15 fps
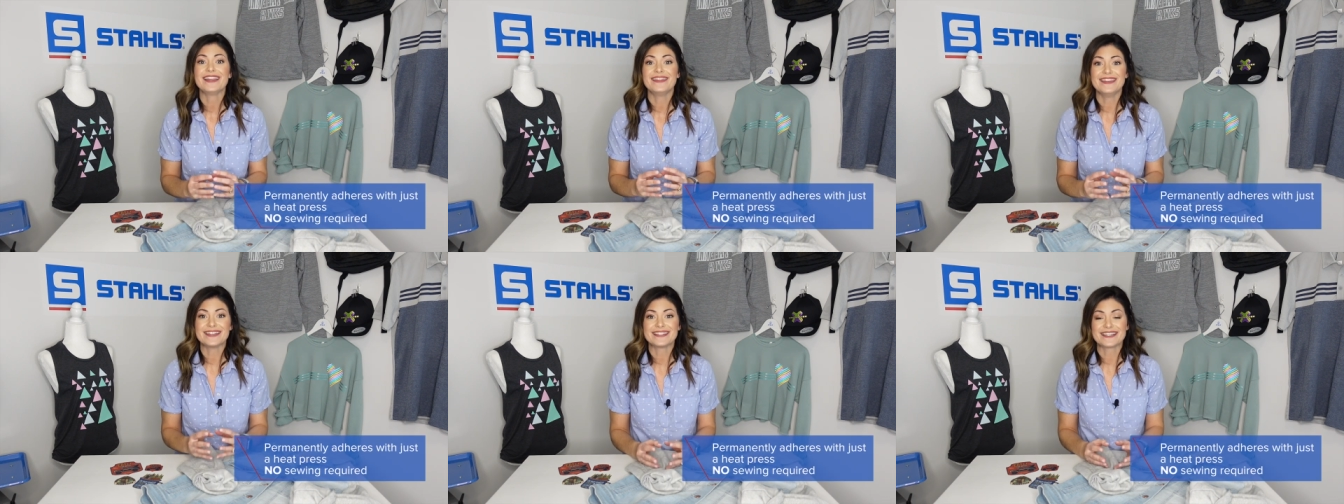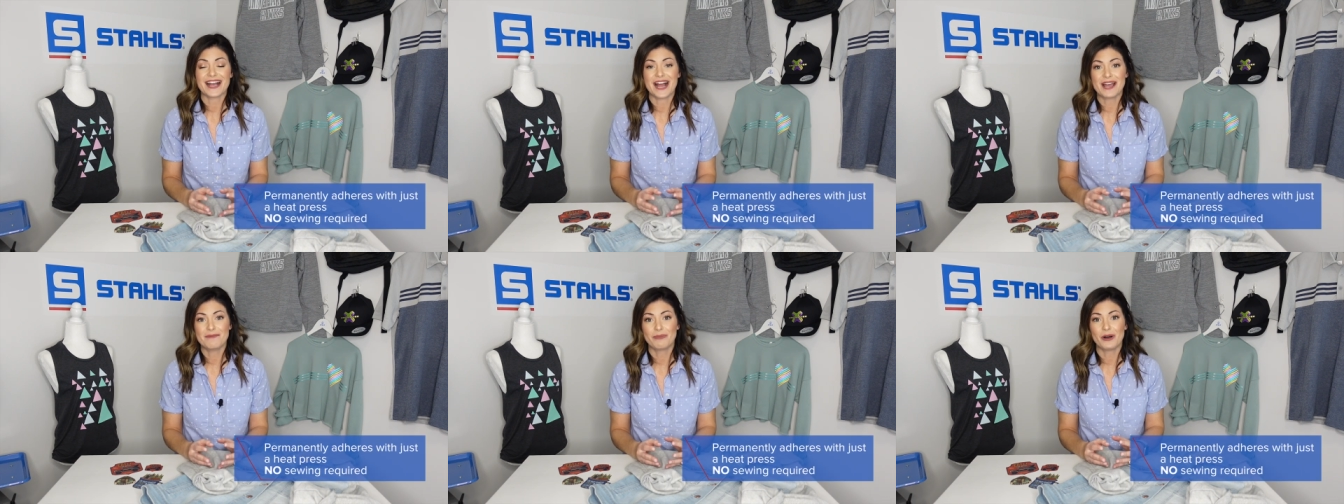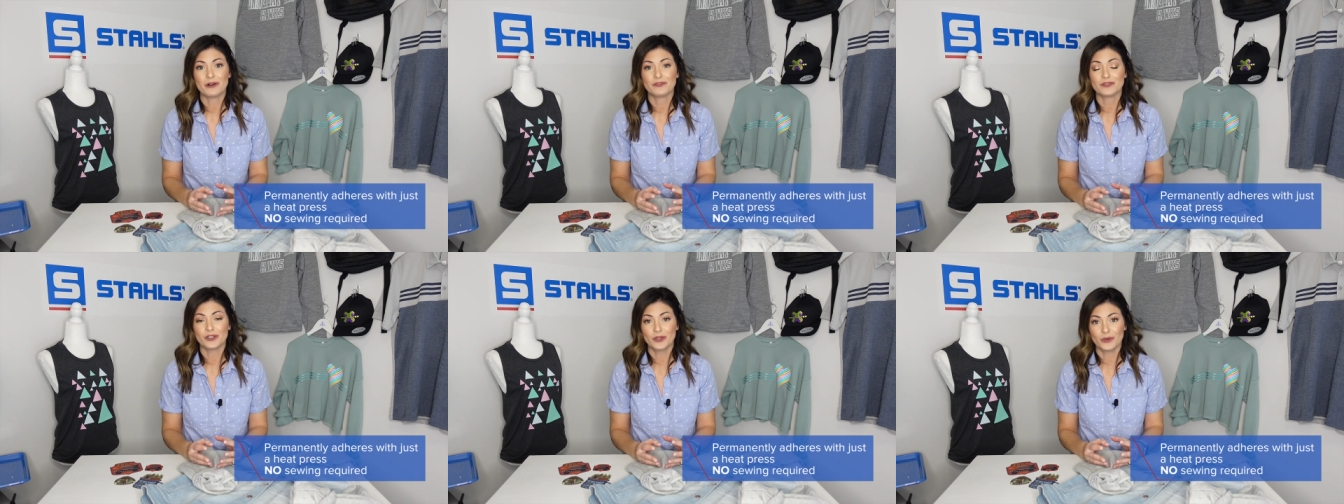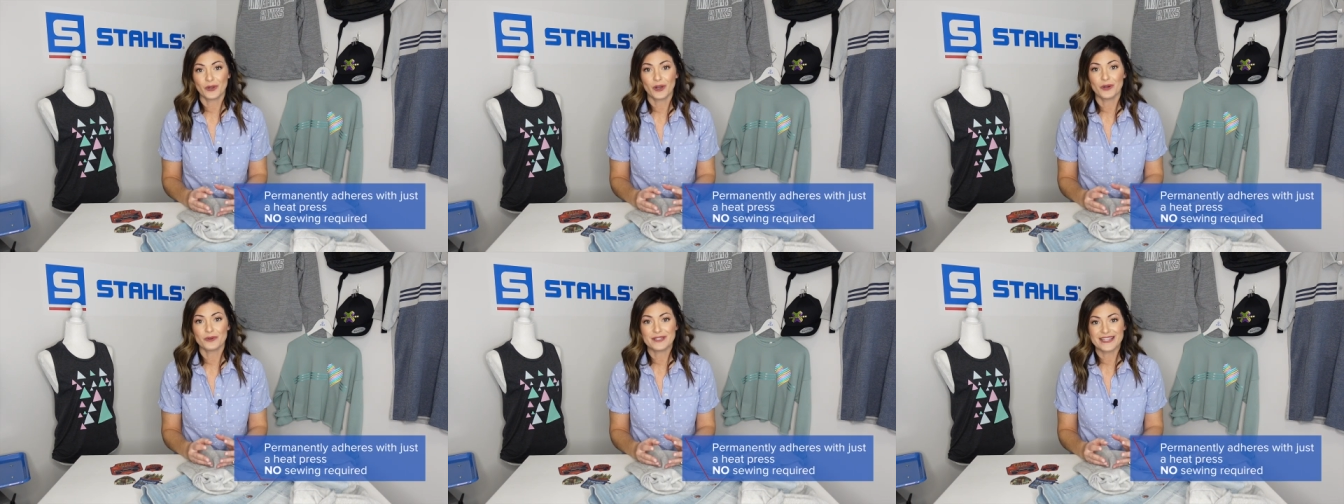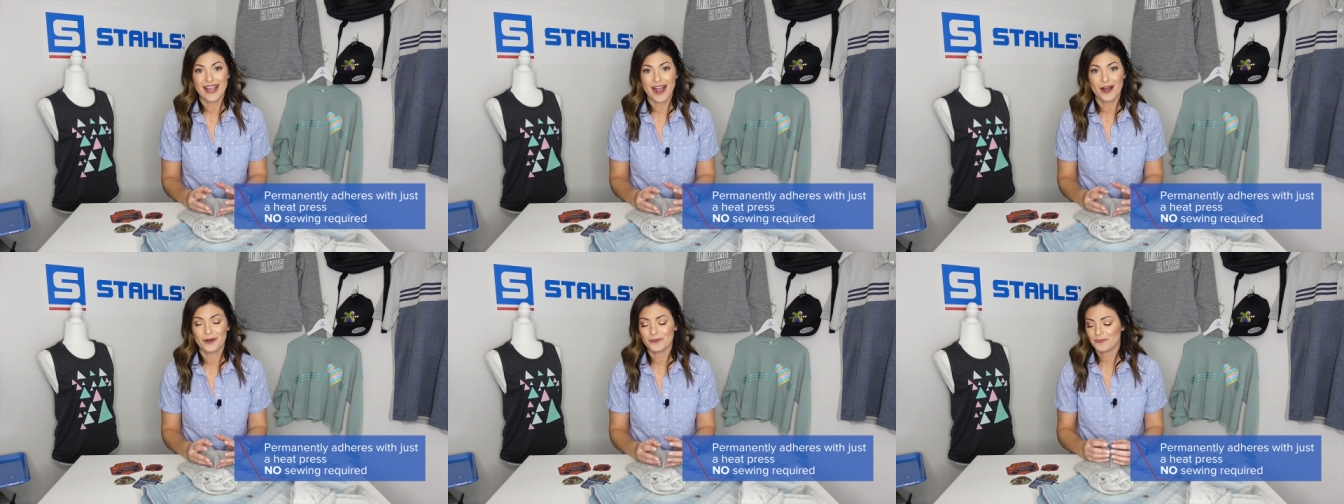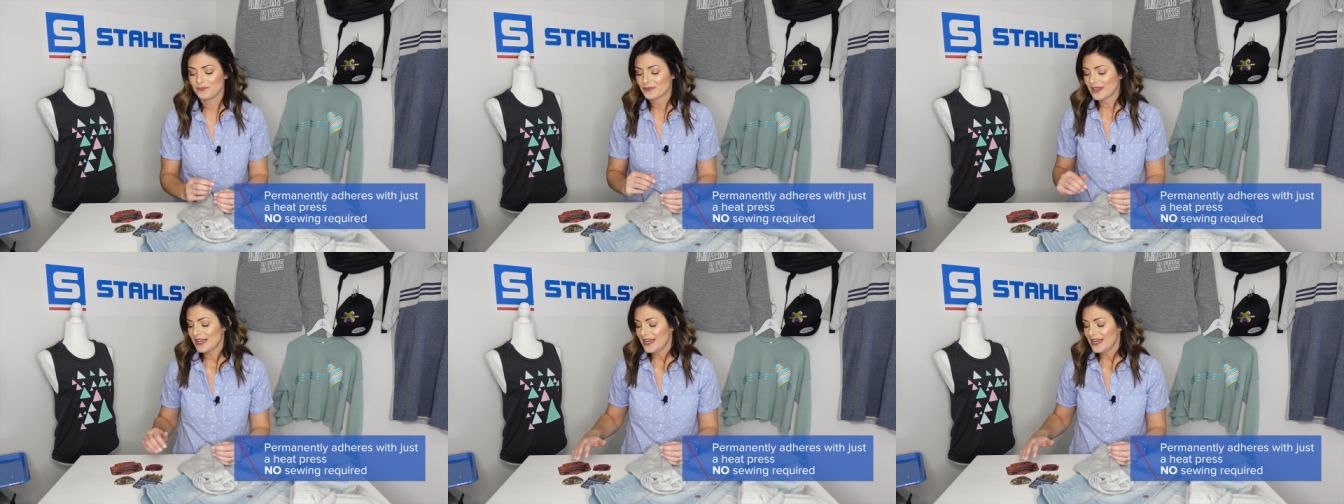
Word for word: this type of logo down.